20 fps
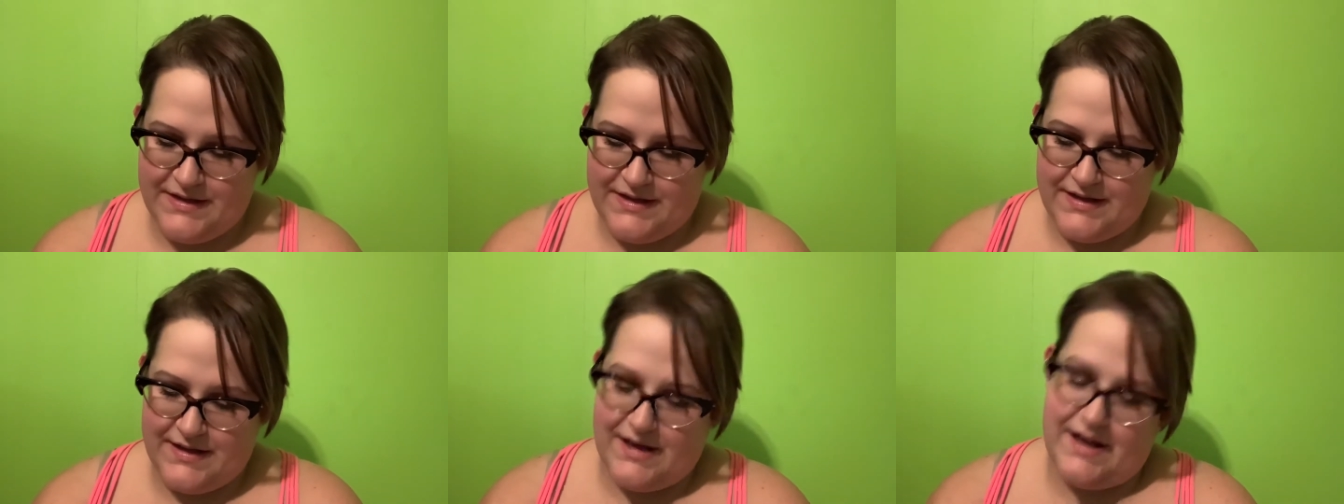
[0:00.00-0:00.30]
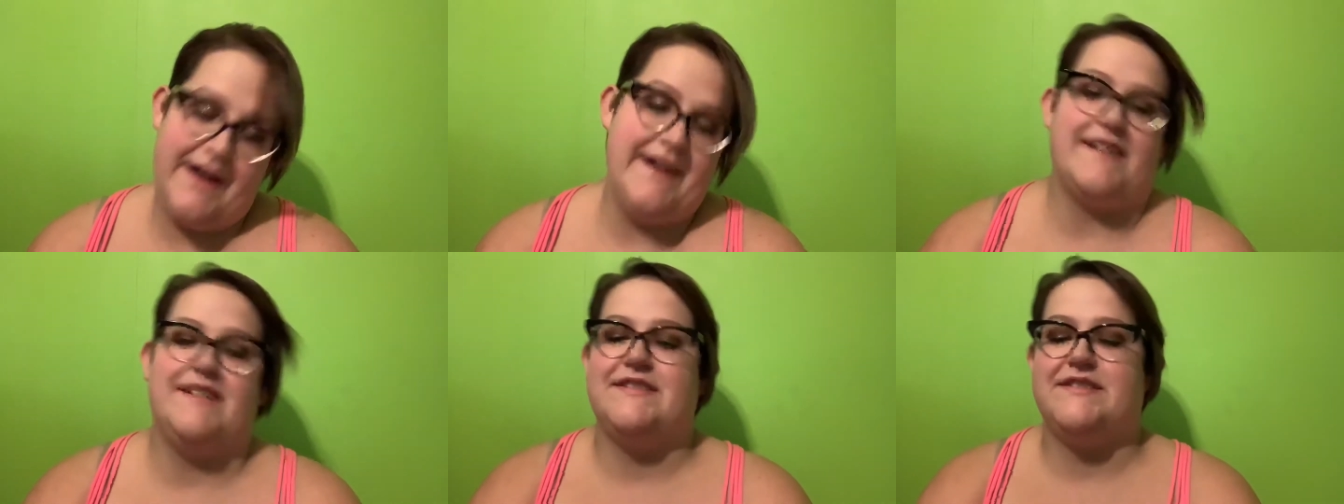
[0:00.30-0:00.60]
I
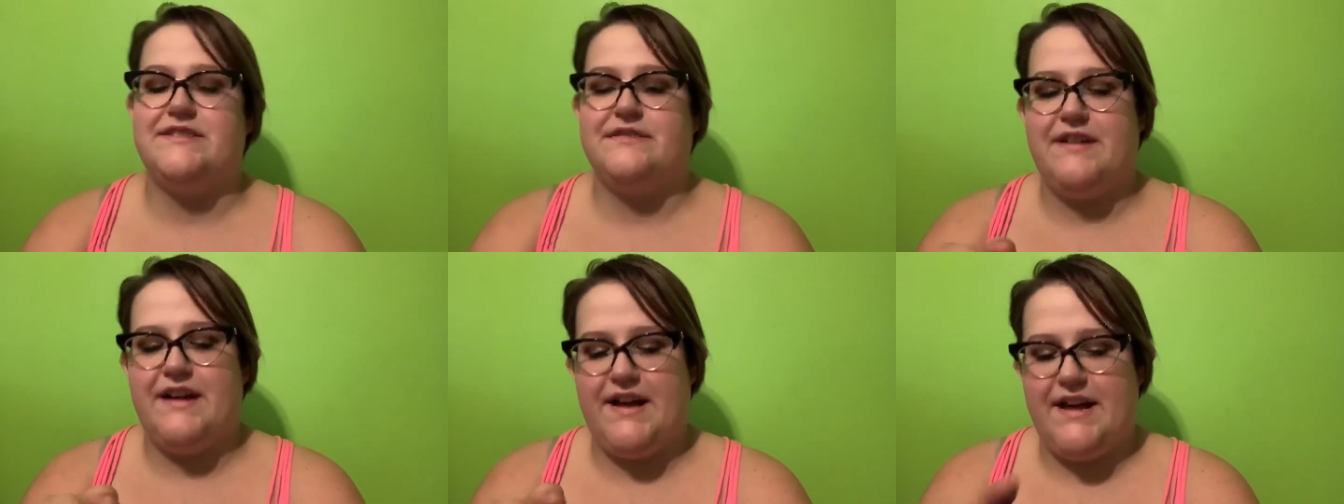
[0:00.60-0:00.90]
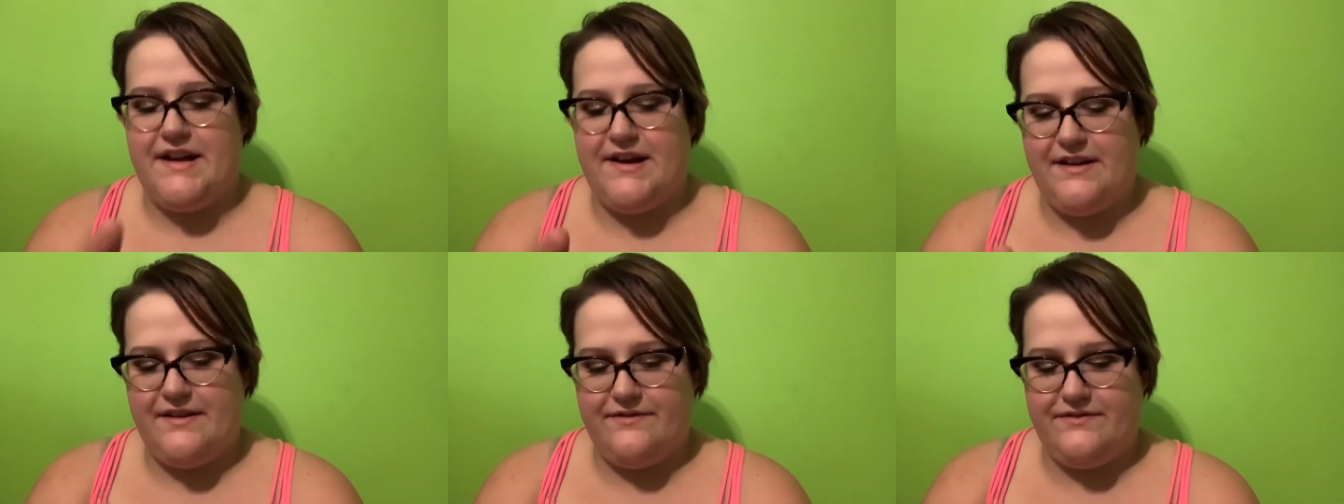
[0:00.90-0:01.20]
also
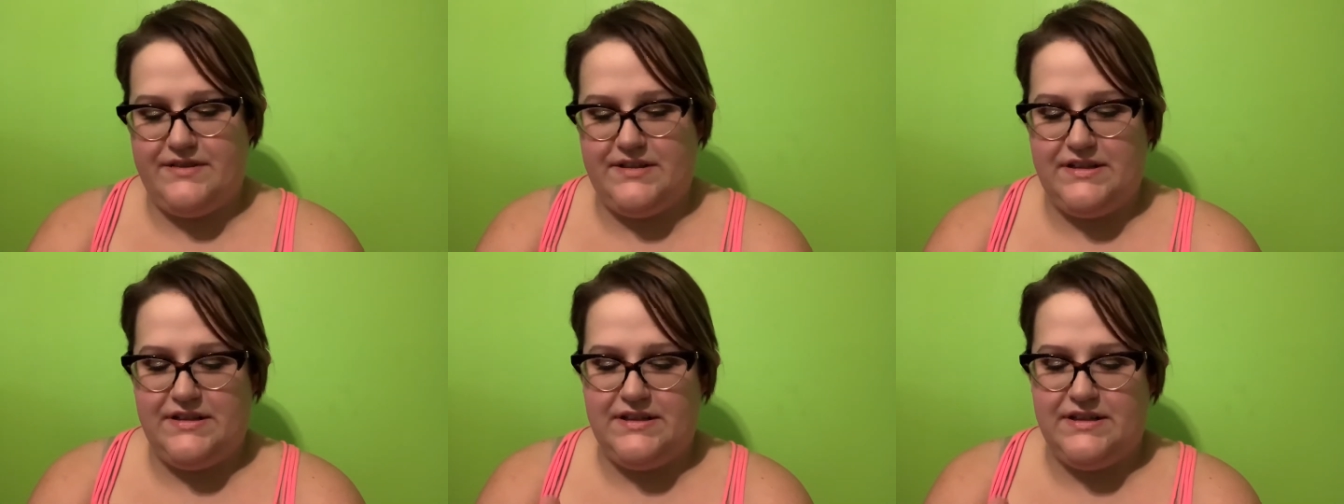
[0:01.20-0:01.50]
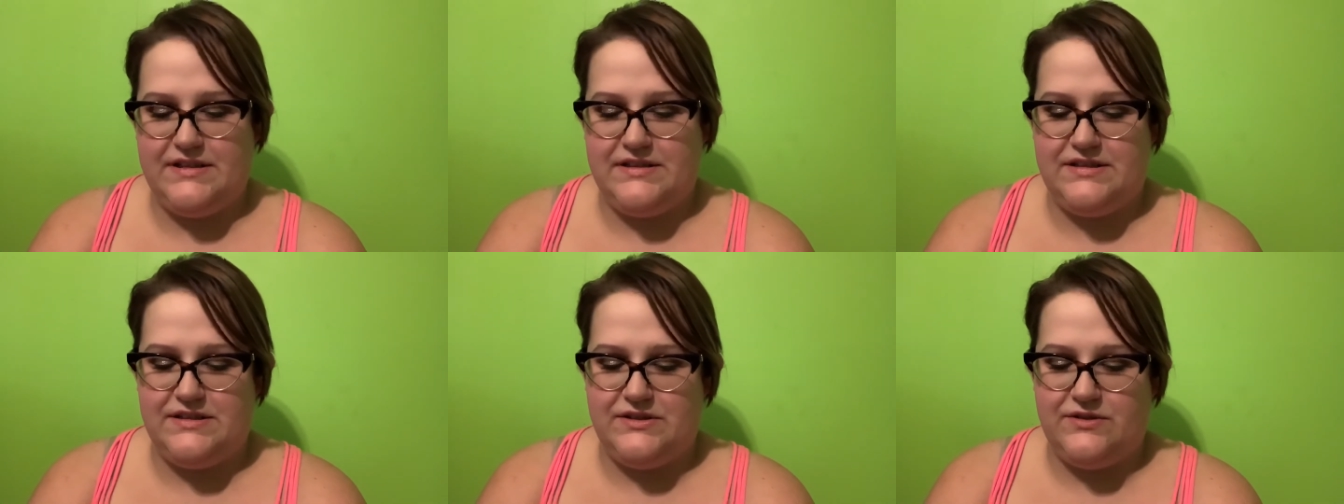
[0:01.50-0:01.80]
have the
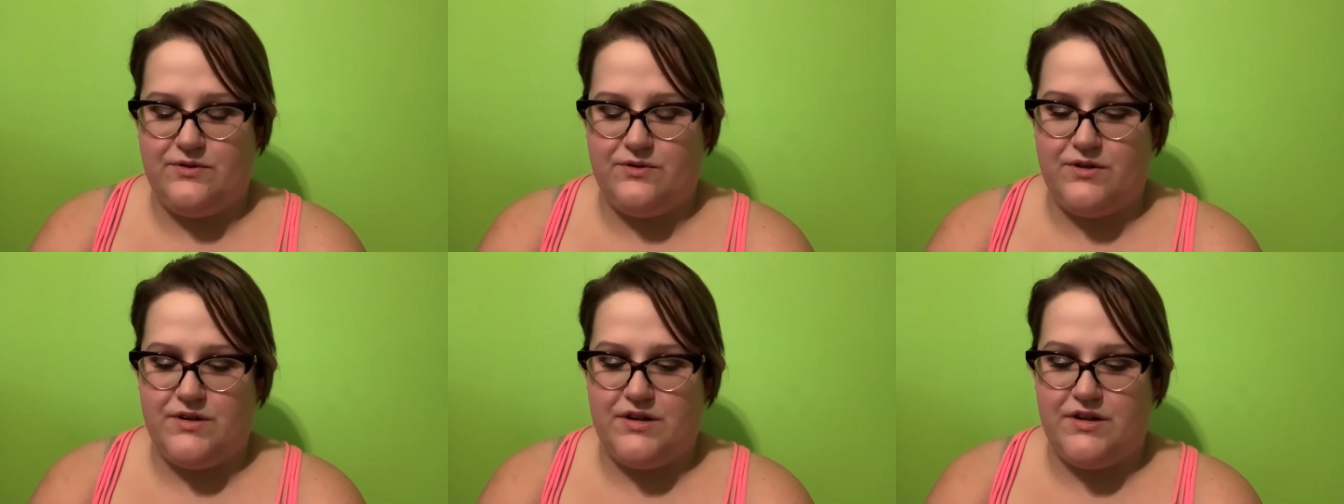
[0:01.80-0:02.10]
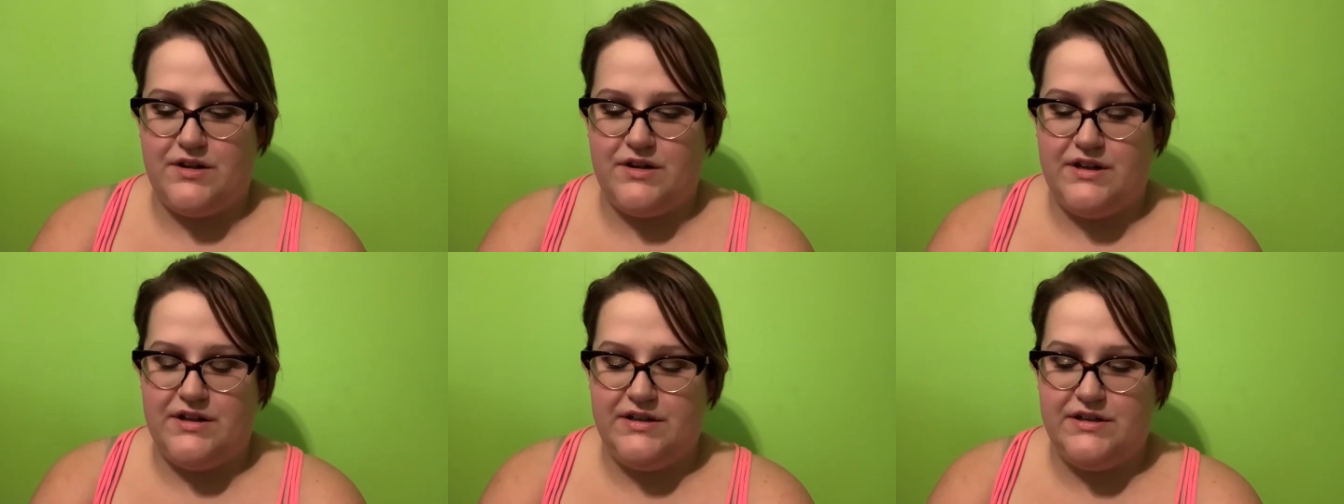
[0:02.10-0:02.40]
Dior
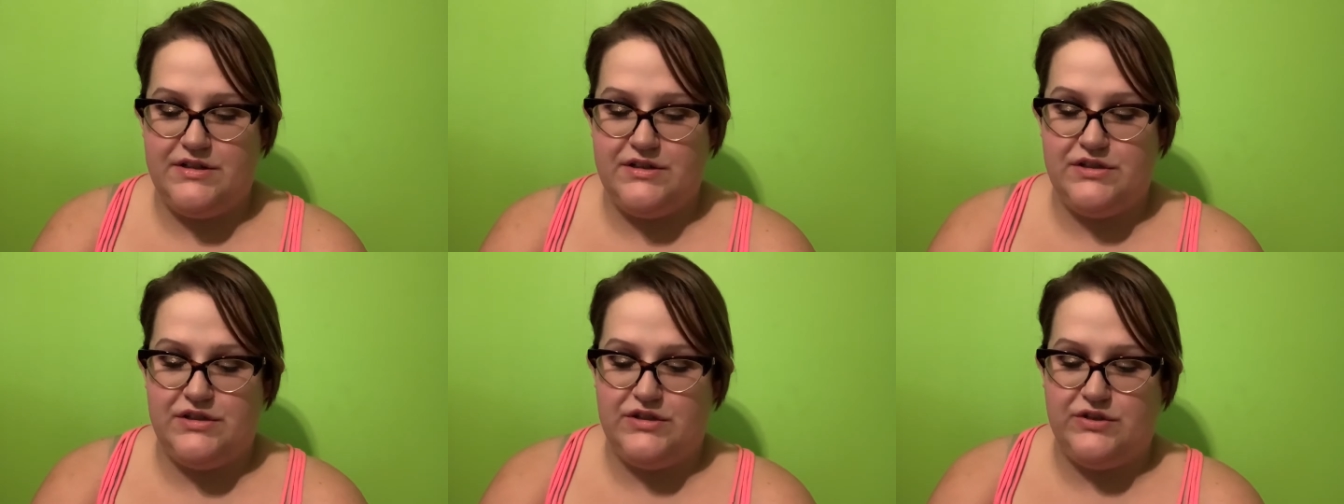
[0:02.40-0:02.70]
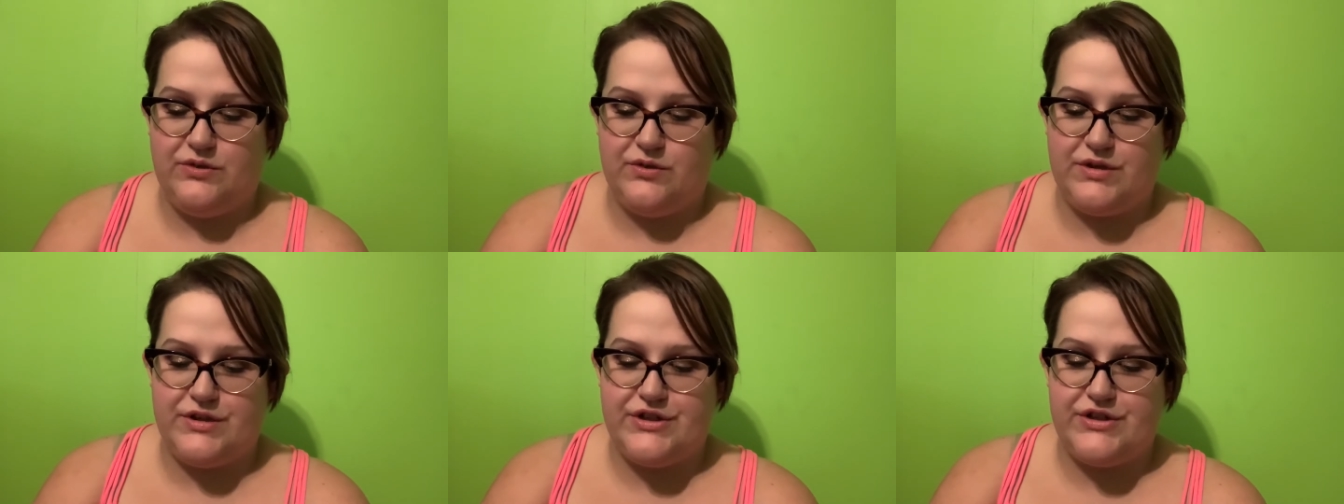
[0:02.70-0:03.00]

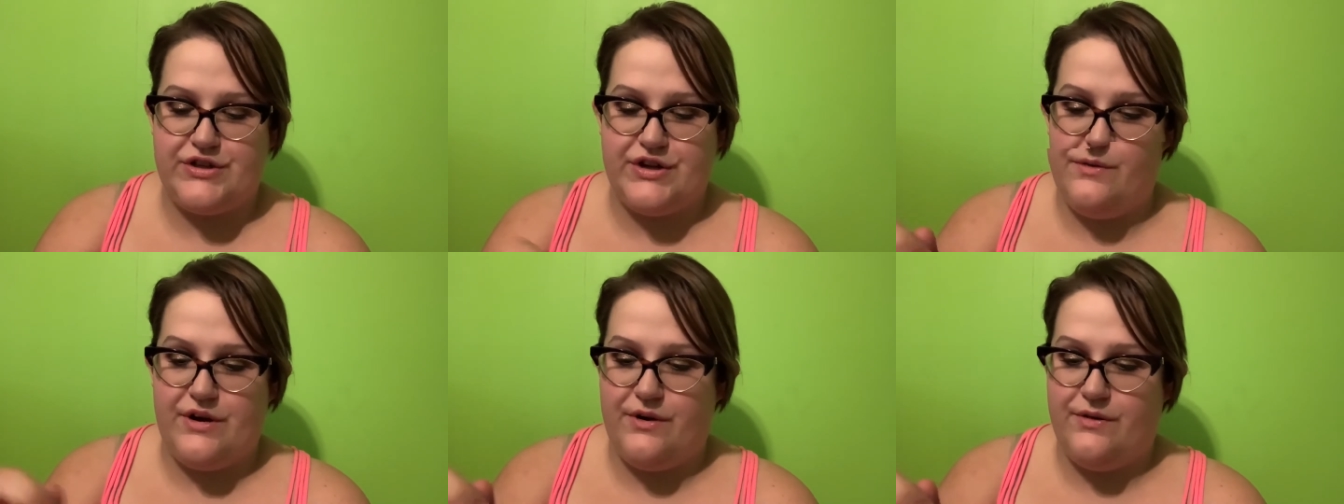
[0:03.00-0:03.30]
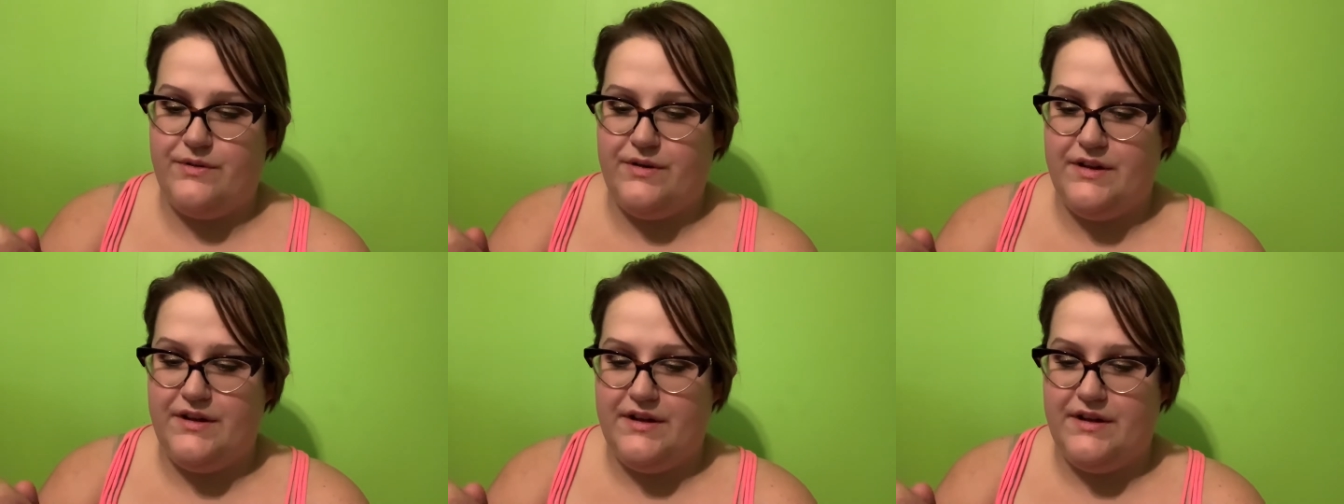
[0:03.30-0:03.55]
Show,